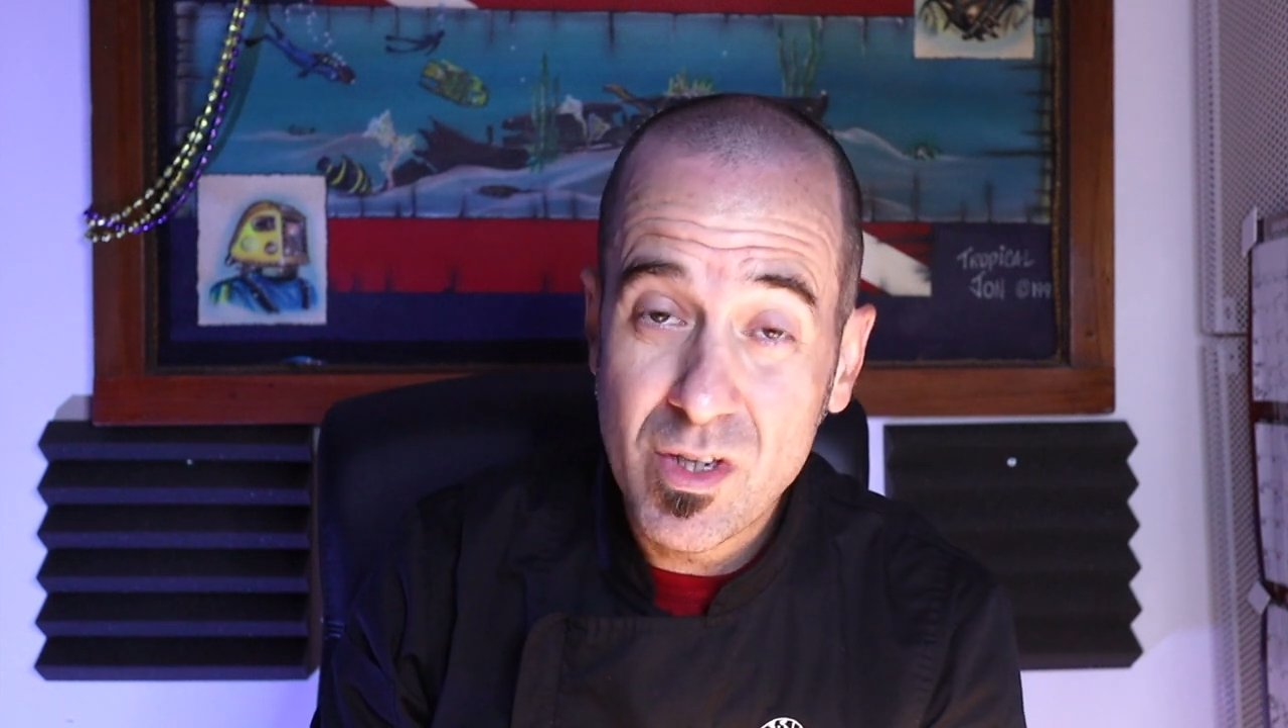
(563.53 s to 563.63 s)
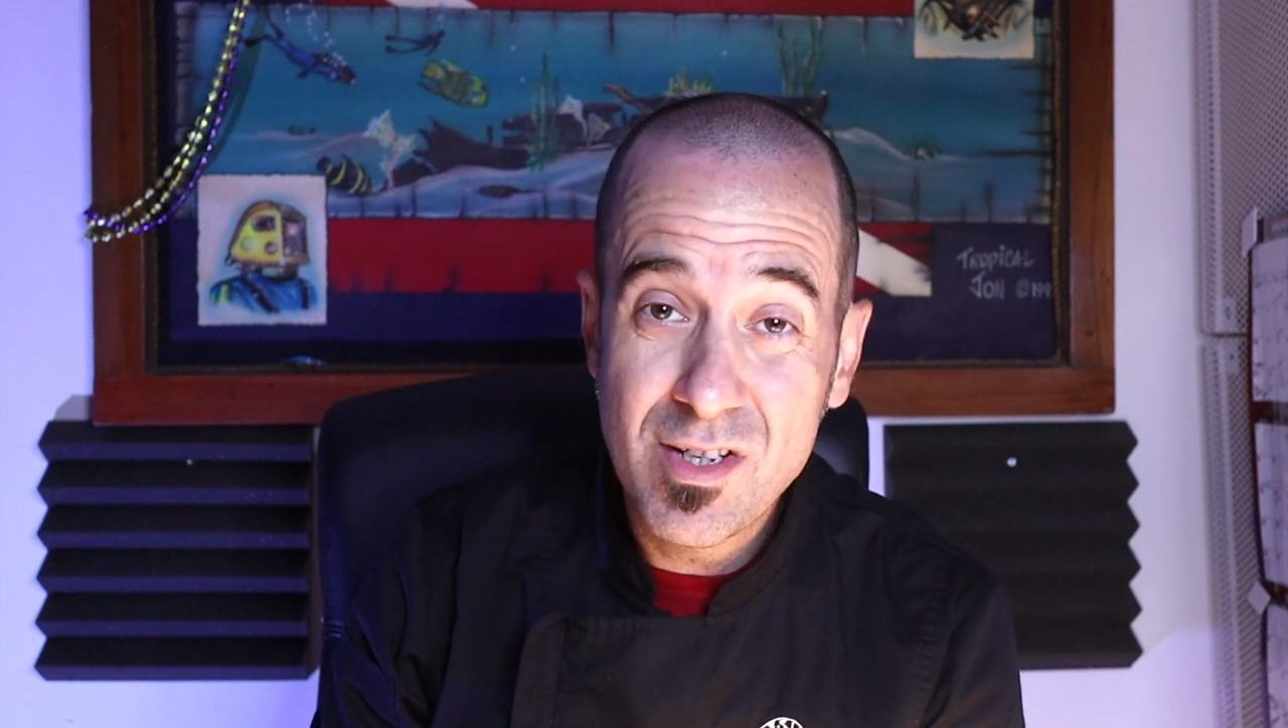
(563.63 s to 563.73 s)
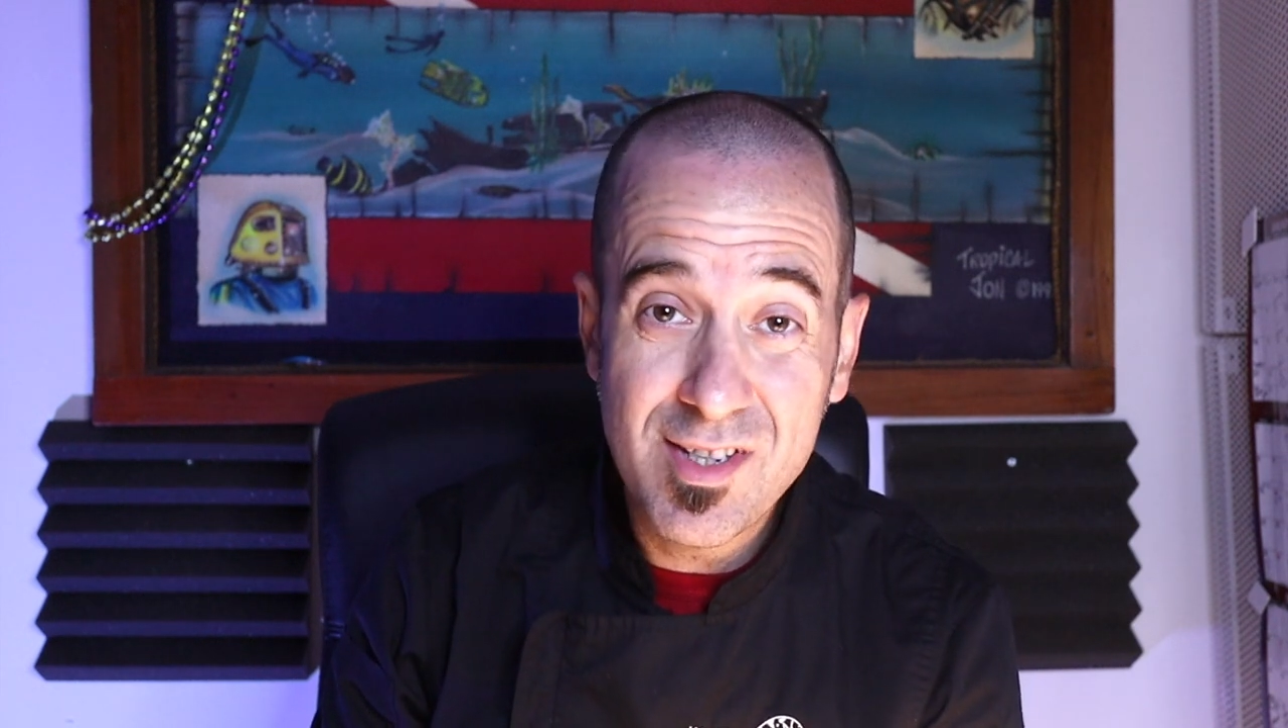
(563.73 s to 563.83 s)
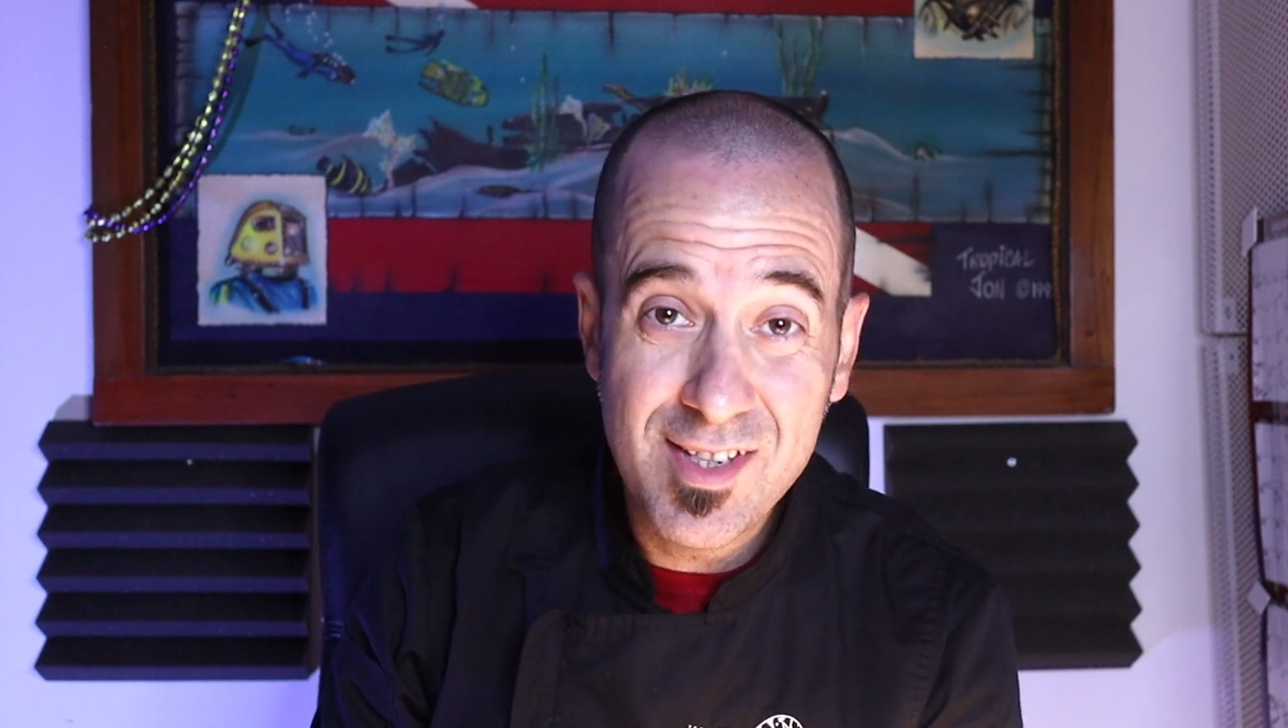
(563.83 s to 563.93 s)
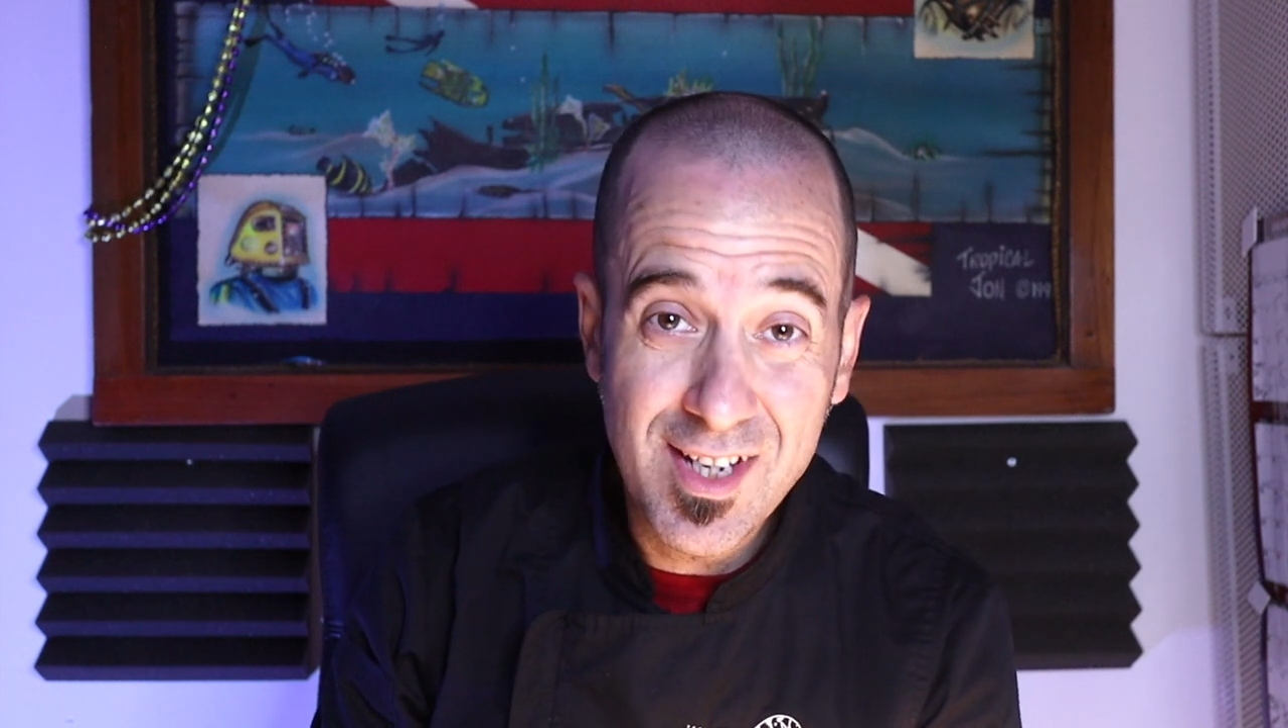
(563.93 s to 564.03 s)

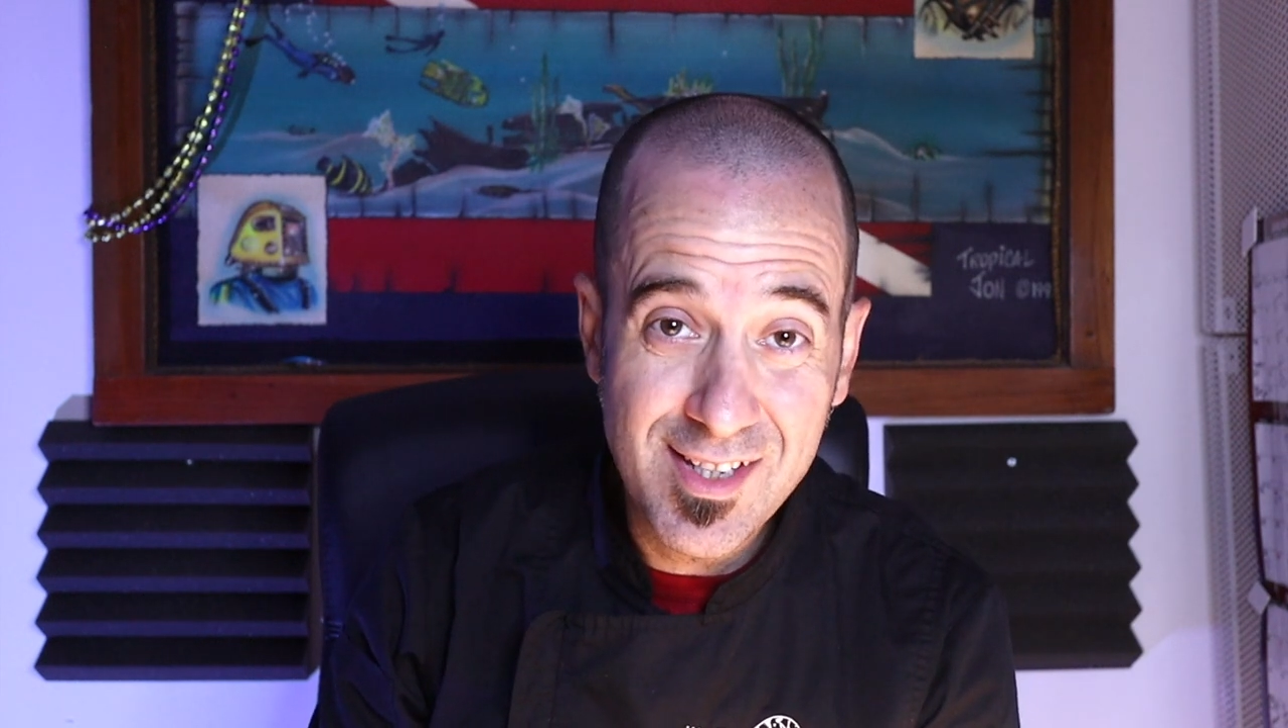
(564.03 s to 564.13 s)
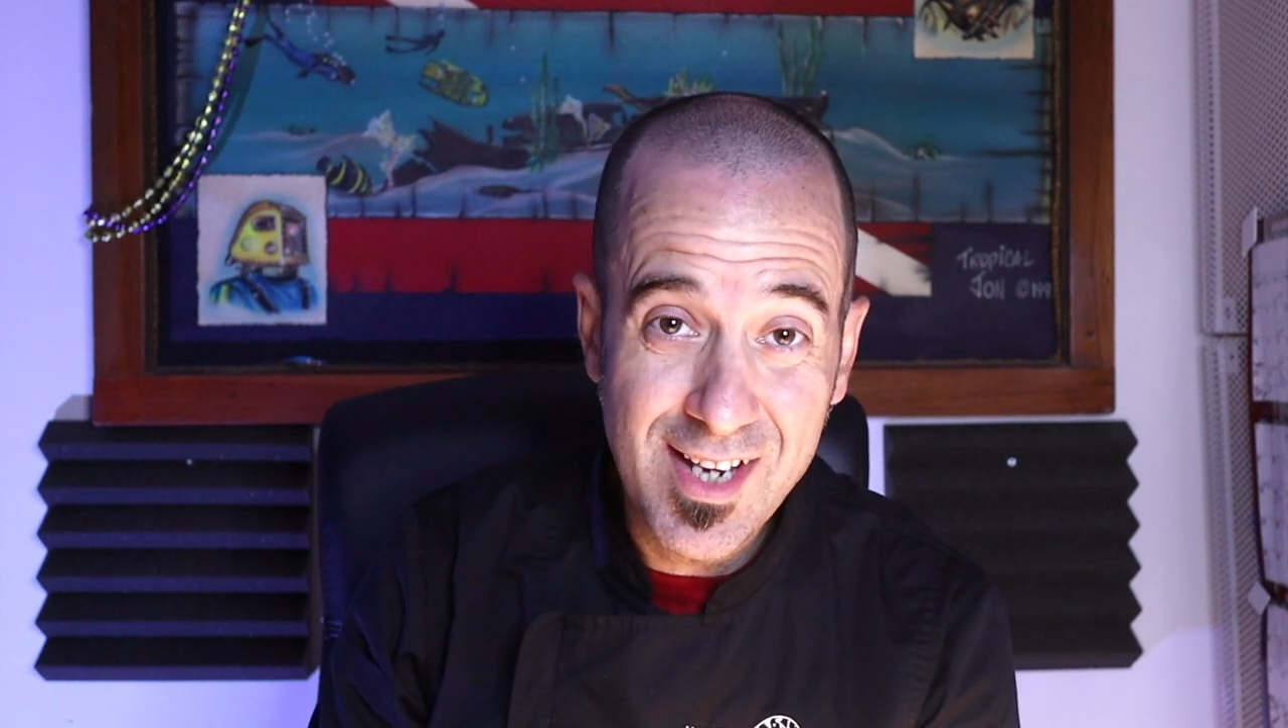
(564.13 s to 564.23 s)
six